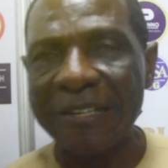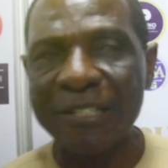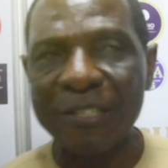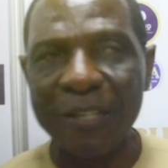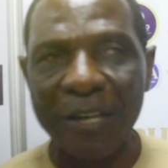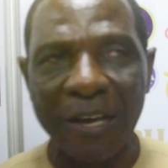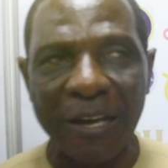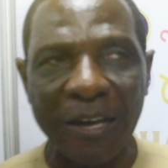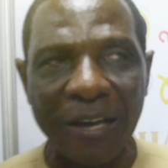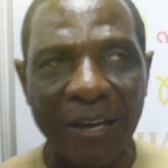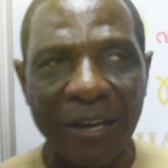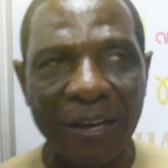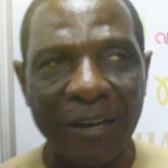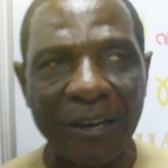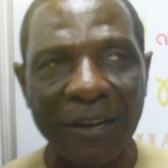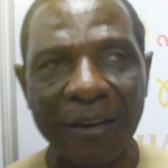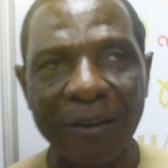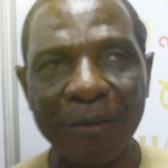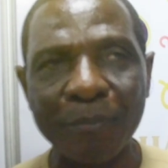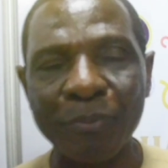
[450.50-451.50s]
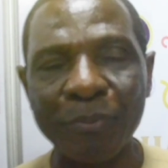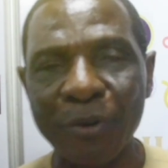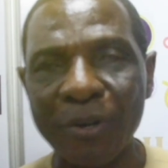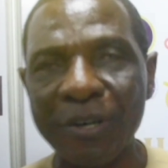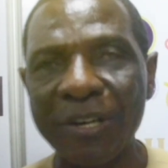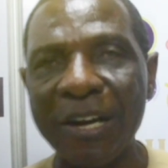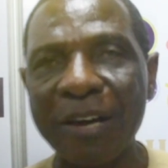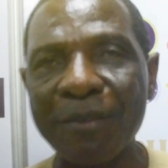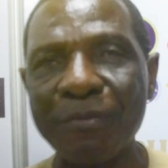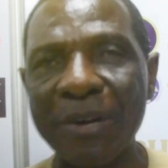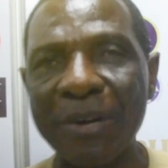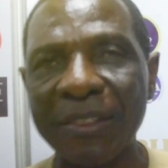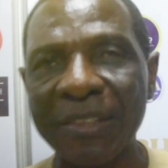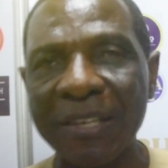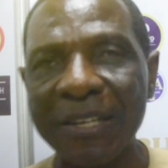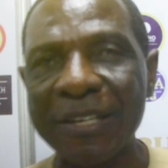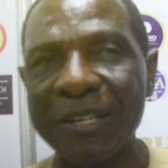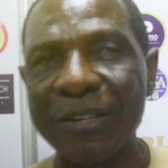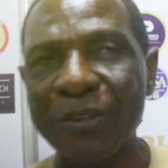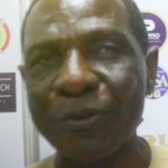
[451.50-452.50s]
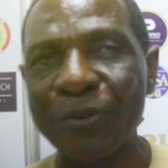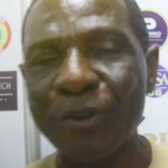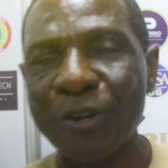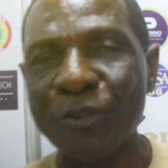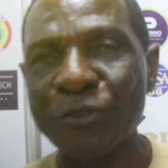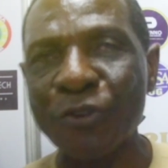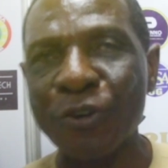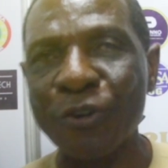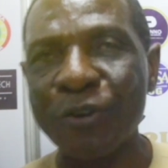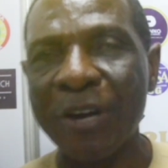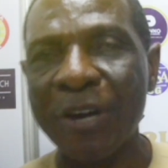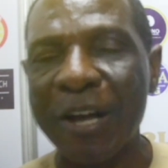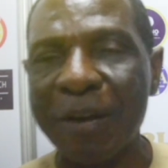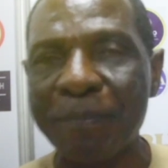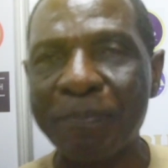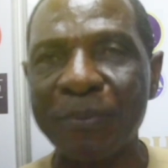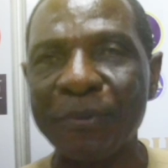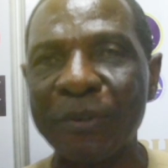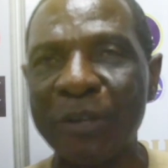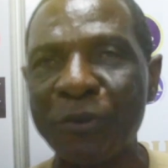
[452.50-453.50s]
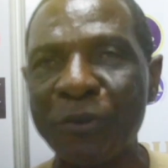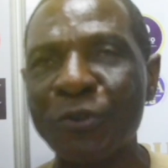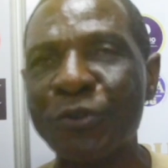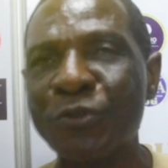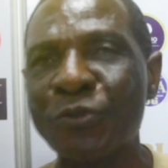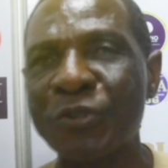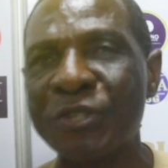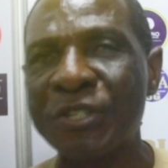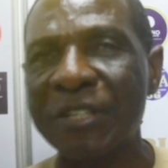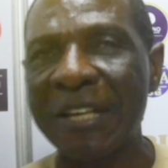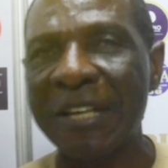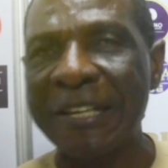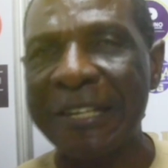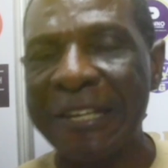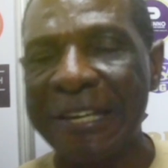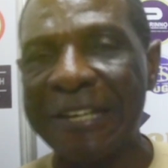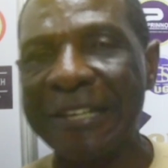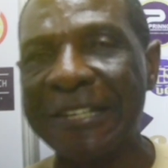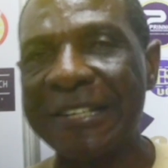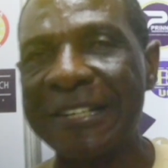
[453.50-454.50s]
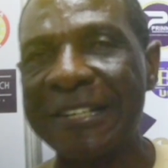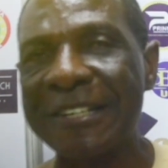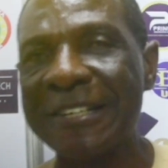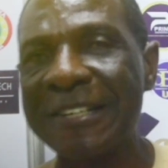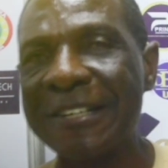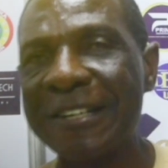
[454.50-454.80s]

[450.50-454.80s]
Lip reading: This program, I think, will also help the youth to see the need